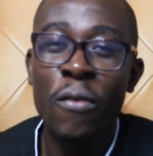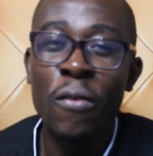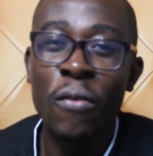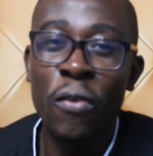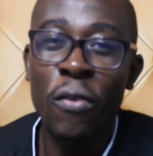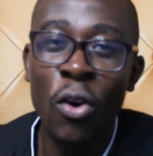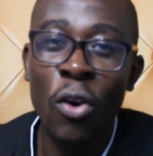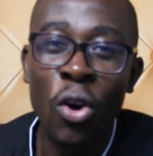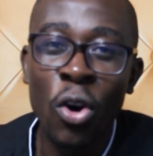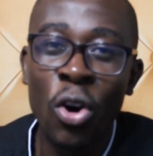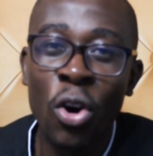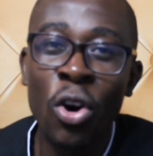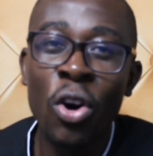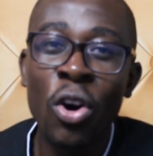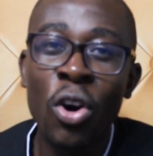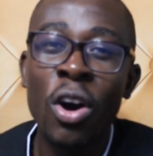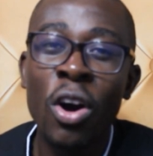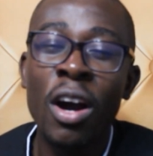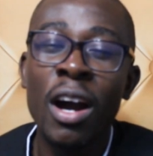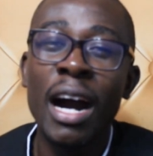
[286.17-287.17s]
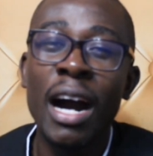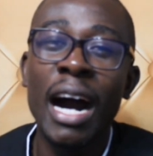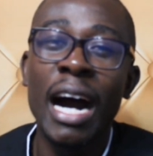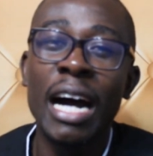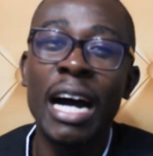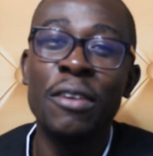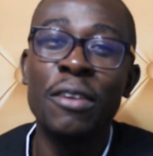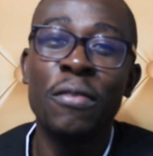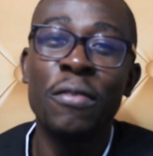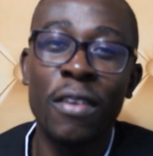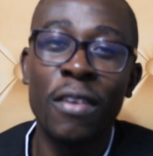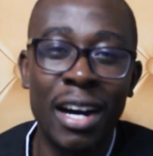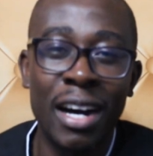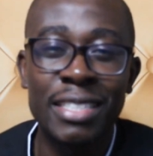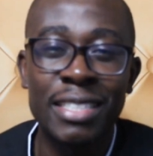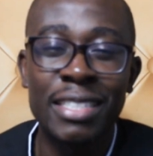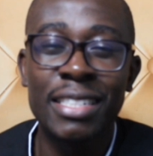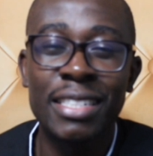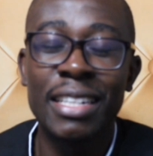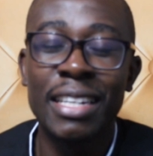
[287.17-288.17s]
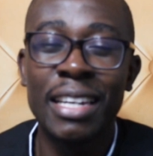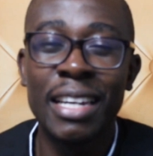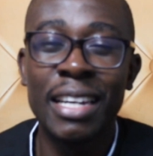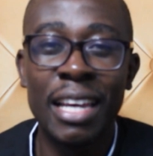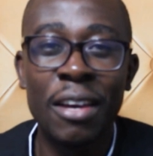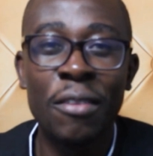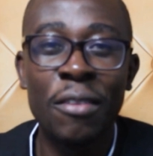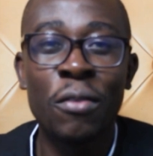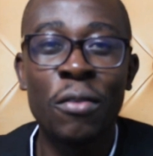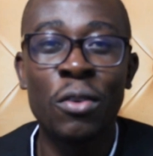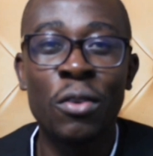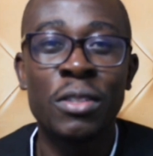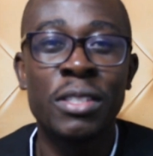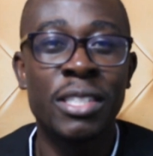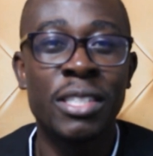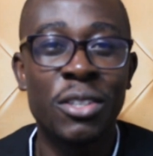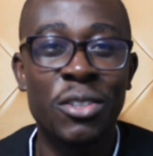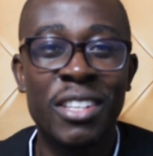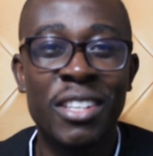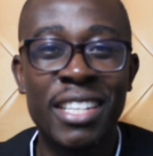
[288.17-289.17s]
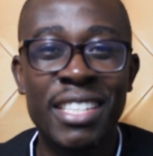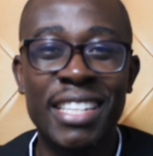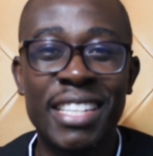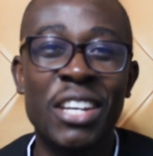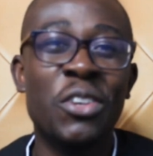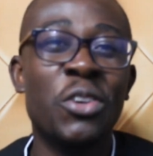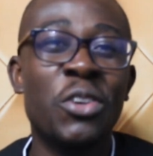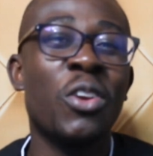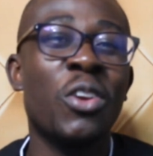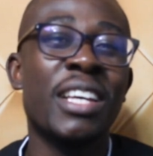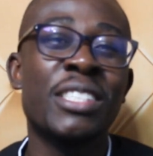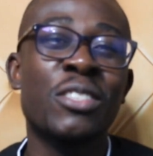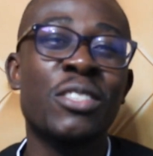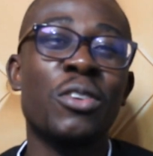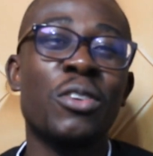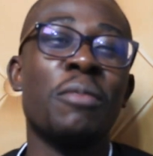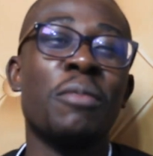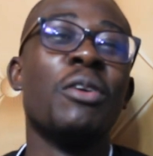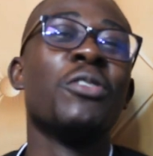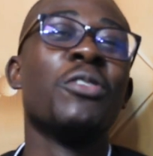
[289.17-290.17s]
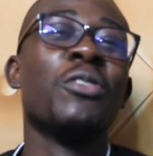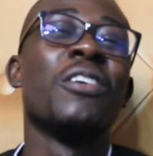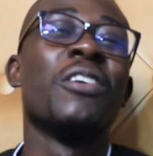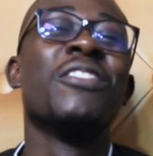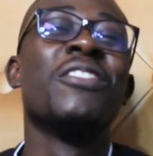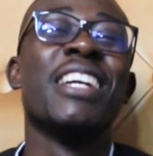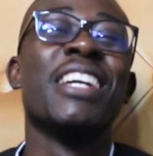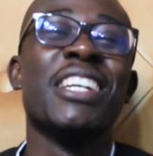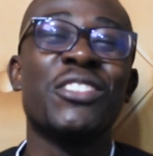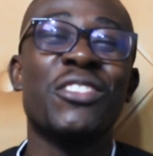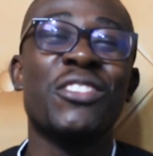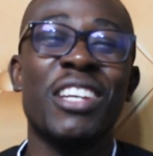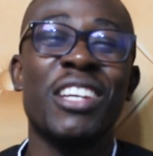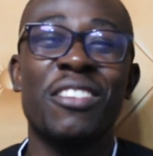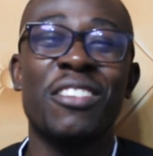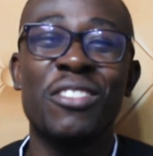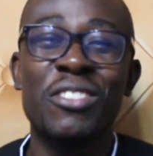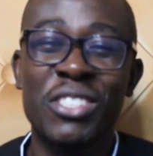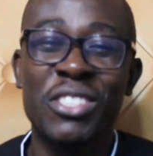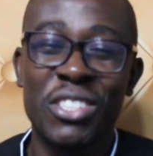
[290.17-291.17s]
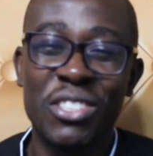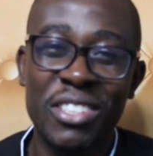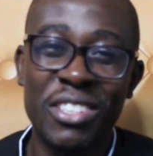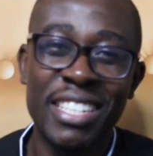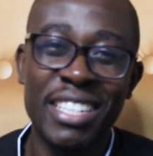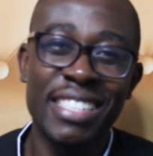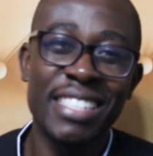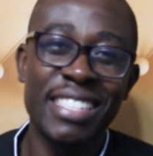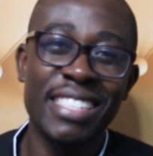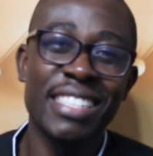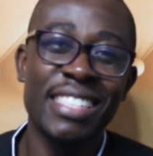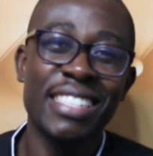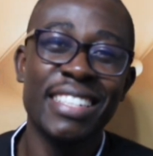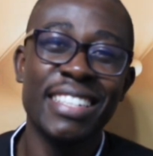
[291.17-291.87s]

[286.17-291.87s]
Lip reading: for advanced level students. I know you'll ask all about foundation level students.